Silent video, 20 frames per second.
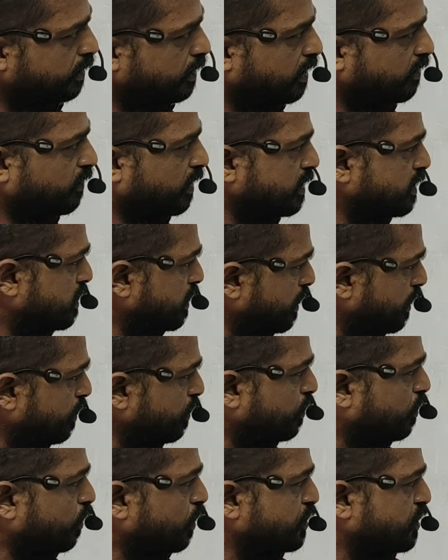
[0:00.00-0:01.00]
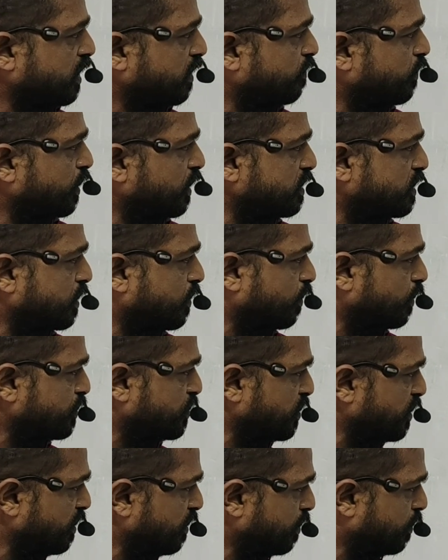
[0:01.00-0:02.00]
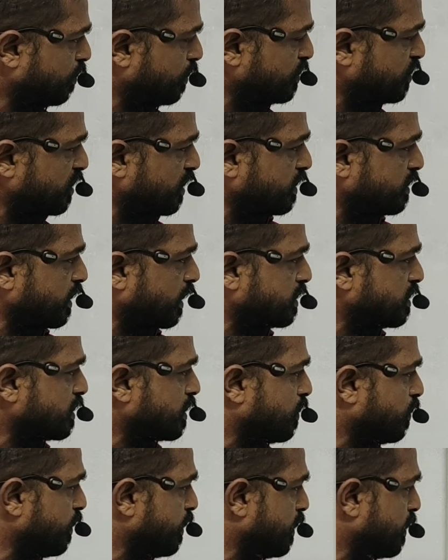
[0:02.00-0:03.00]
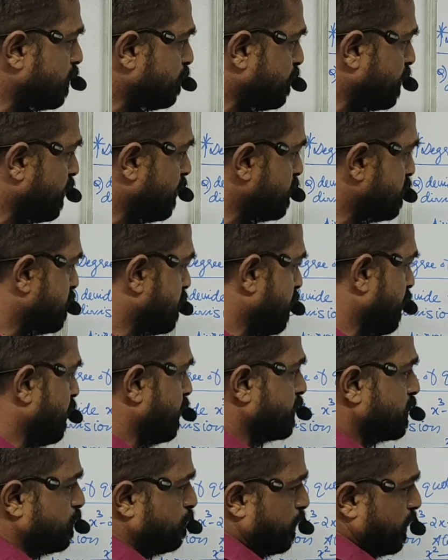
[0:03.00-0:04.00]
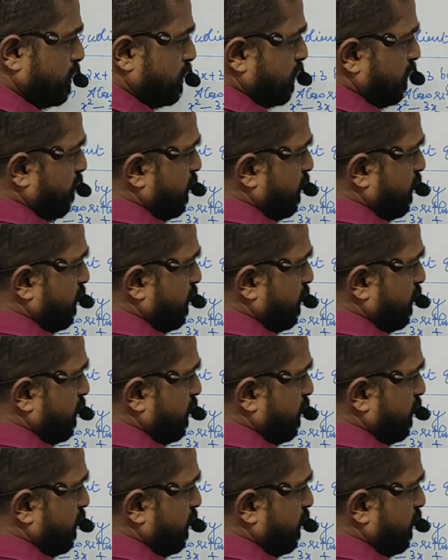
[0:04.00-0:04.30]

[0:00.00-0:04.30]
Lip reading: divisor into quotient. What is quotient? Quotient is x square minus 3x plus